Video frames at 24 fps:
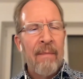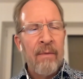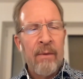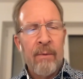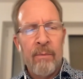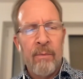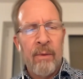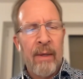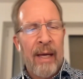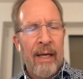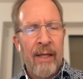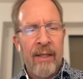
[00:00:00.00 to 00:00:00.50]

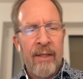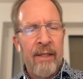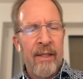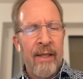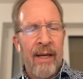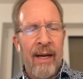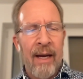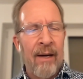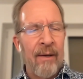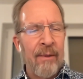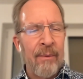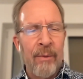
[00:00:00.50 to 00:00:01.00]
aging
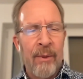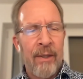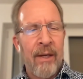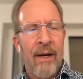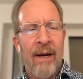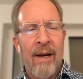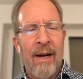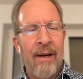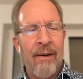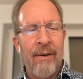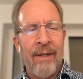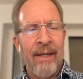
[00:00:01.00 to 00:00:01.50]
out and
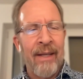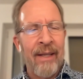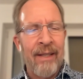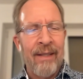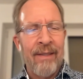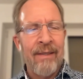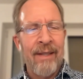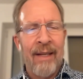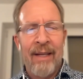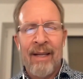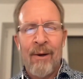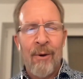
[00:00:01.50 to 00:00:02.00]
retiring, and it's
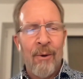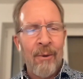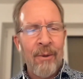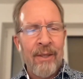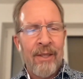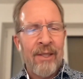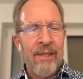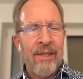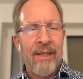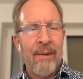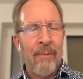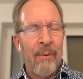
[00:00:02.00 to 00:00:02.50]
like, holy
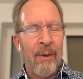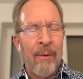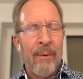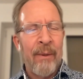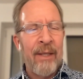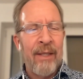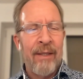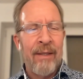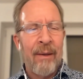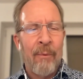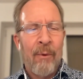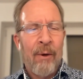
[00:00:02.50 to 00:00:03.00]
shit,
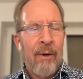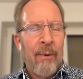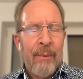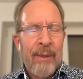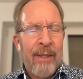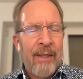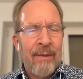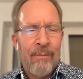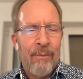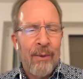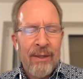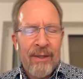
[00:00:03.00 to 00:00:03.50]

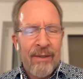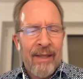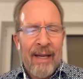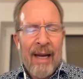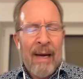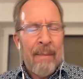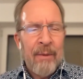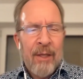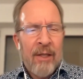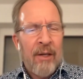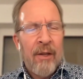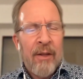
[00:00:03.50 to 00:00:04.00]
what's
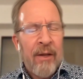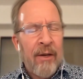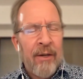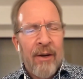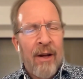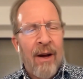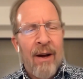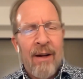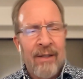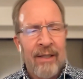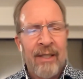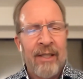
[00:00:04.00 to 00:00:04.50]
happening to their
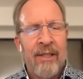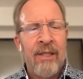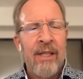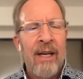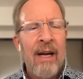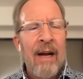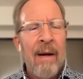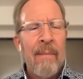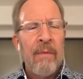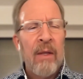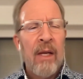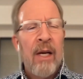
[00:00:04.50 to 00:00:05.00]
knowledge?
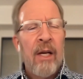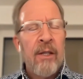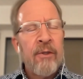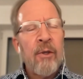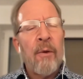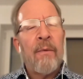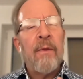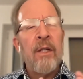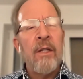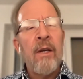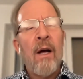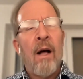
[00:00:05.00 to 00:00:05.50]
So
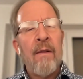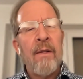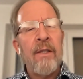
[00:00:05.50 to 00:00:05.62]
the knowledge